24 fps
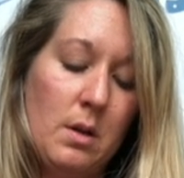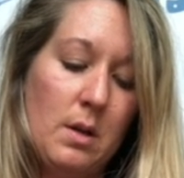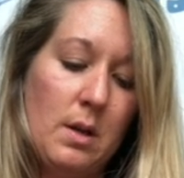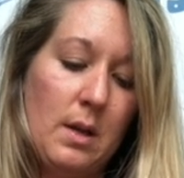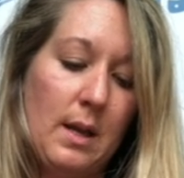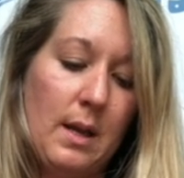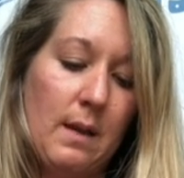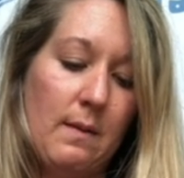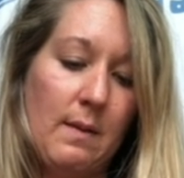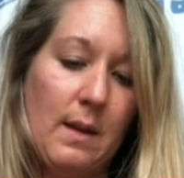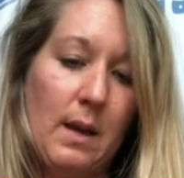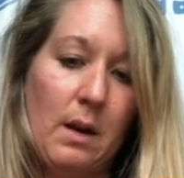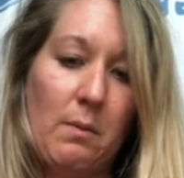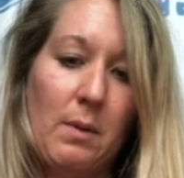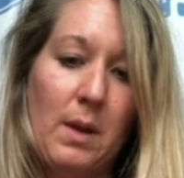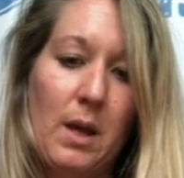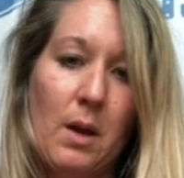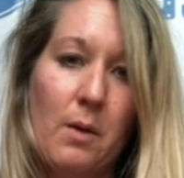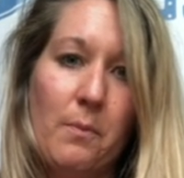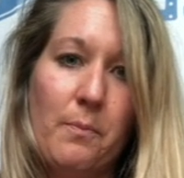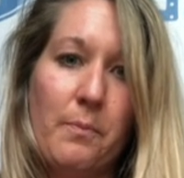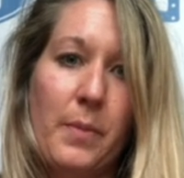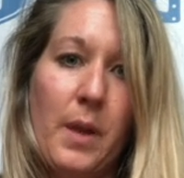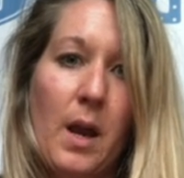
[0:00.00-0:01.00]
And there we go.
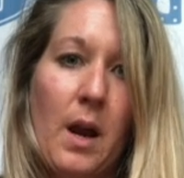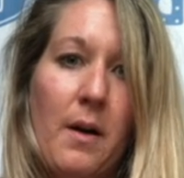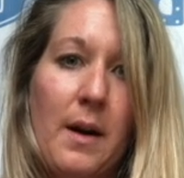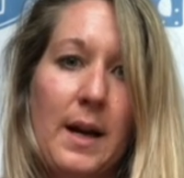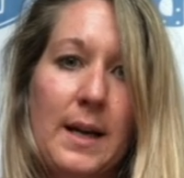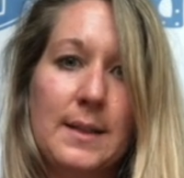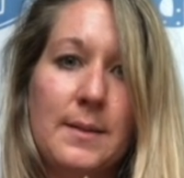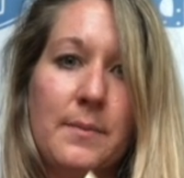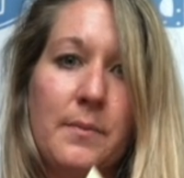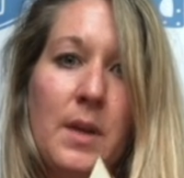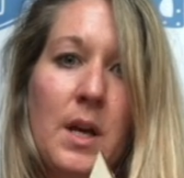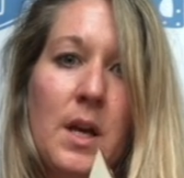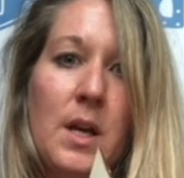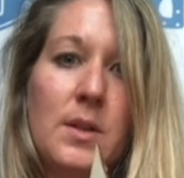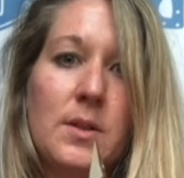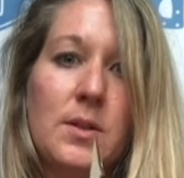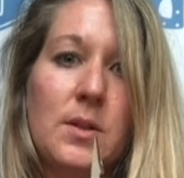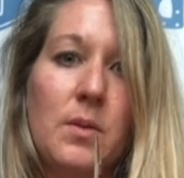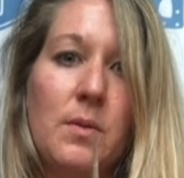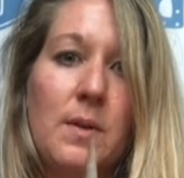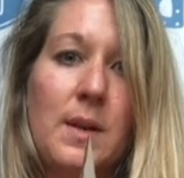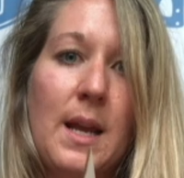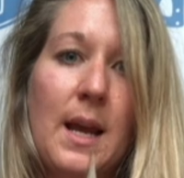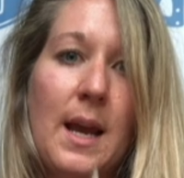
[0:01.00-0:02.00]
All right,
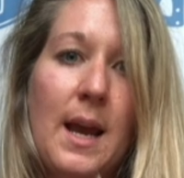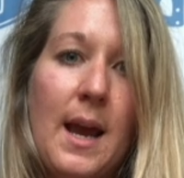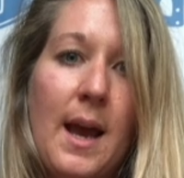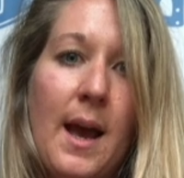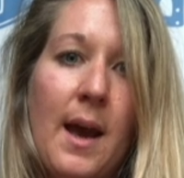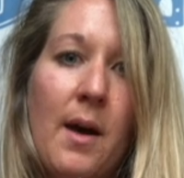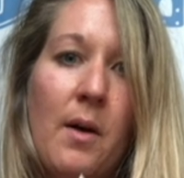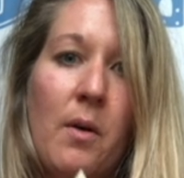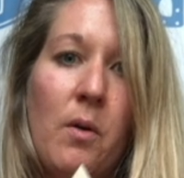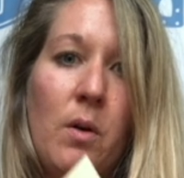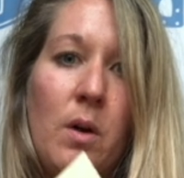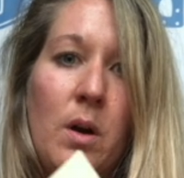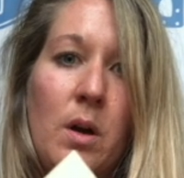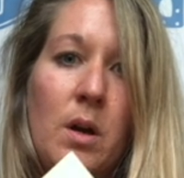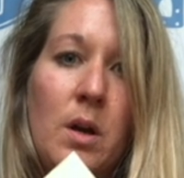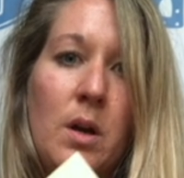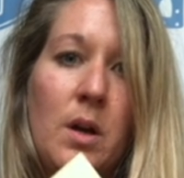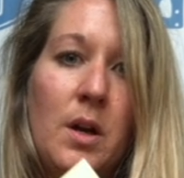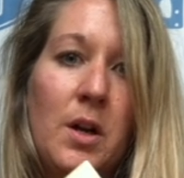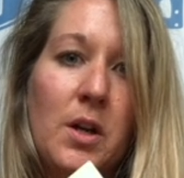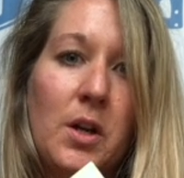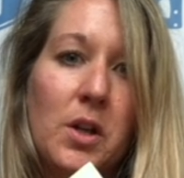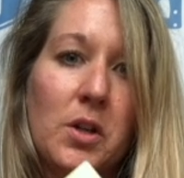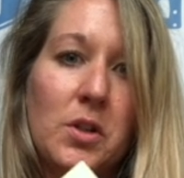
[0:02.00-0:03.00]
so now
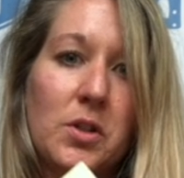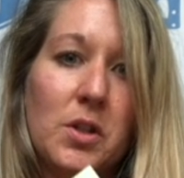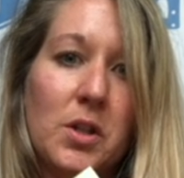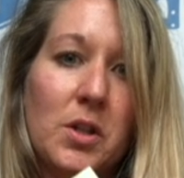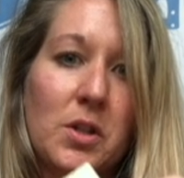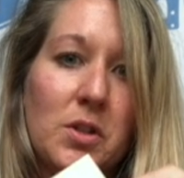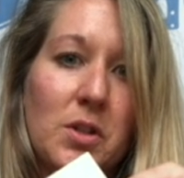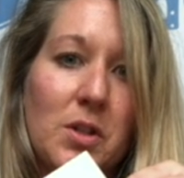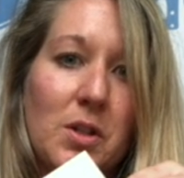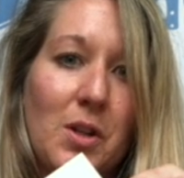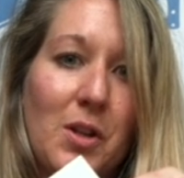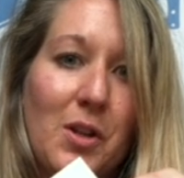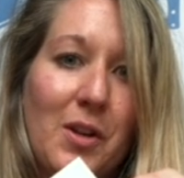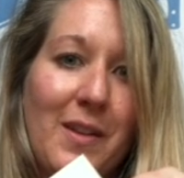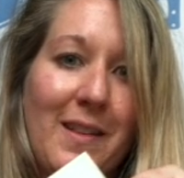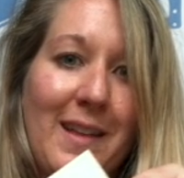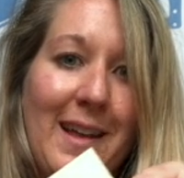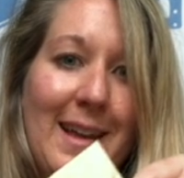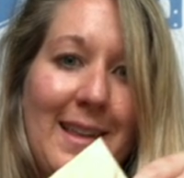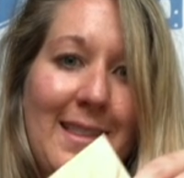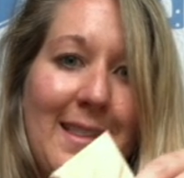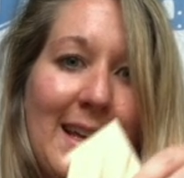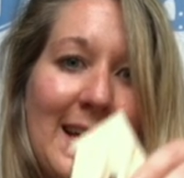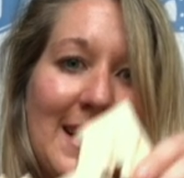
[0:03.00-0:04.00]
your church should look
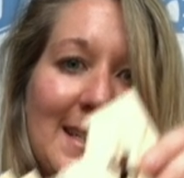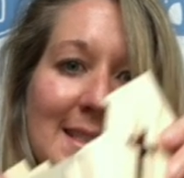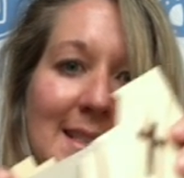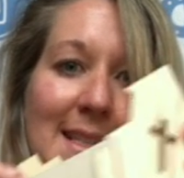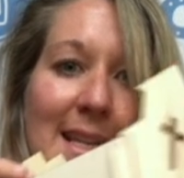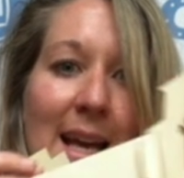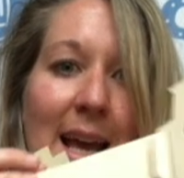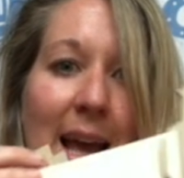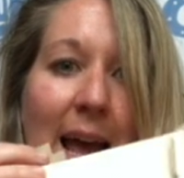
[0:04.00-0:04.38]
like this,